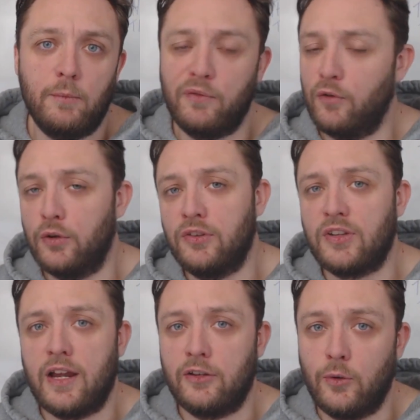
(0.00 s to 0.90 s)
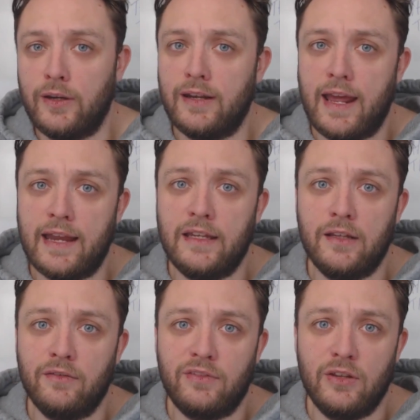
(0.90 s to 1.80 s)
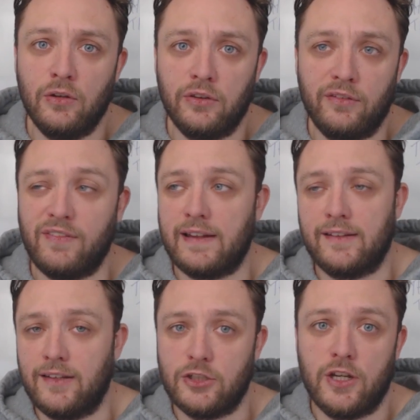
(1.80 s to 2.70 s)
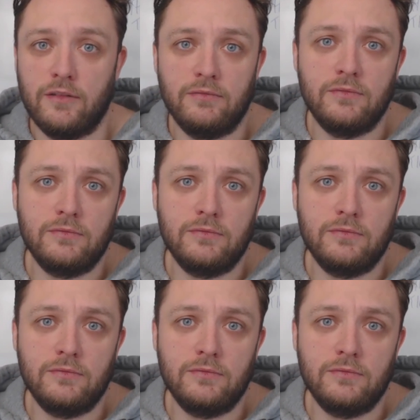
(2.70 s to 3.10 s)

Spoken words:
before you start doing any of the other fancy shit.